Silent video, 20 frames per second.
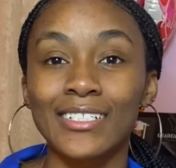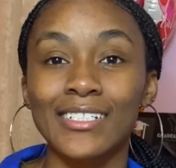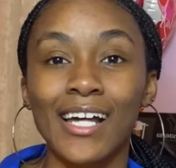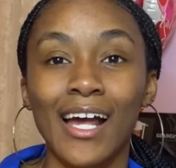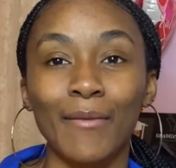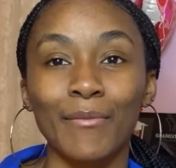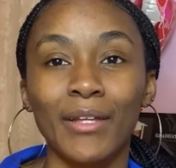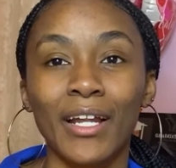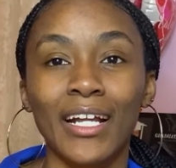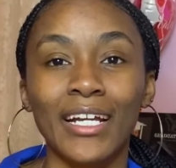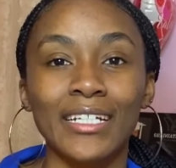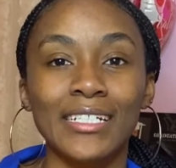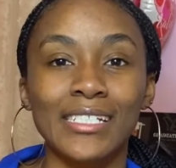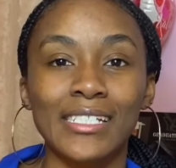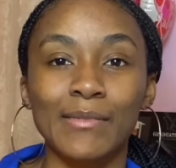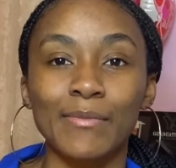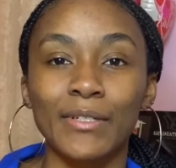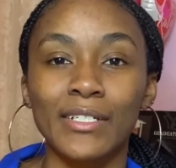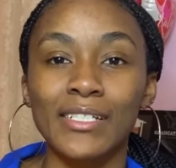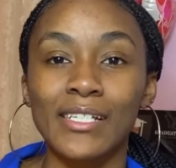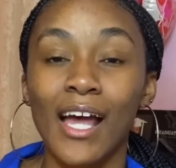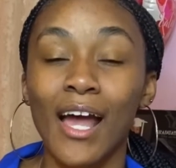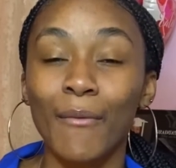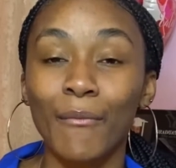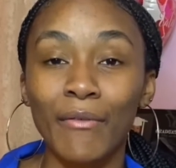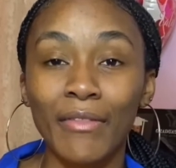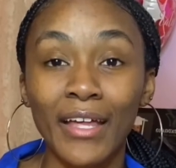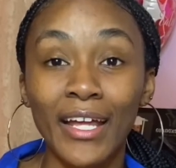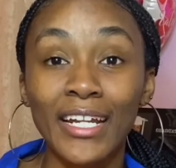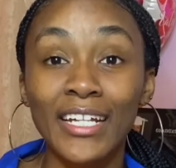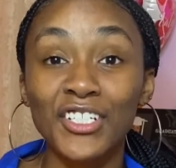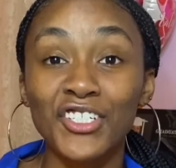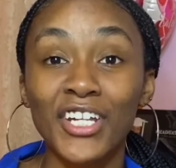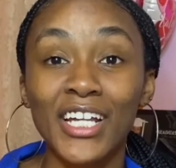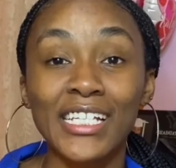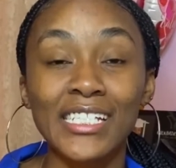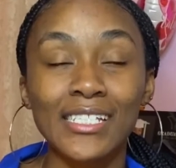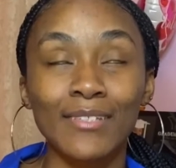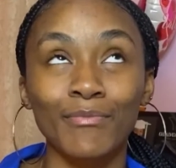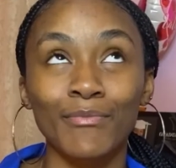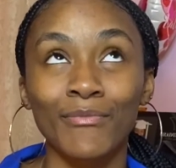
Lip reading: time that I get to spend time with, any chance.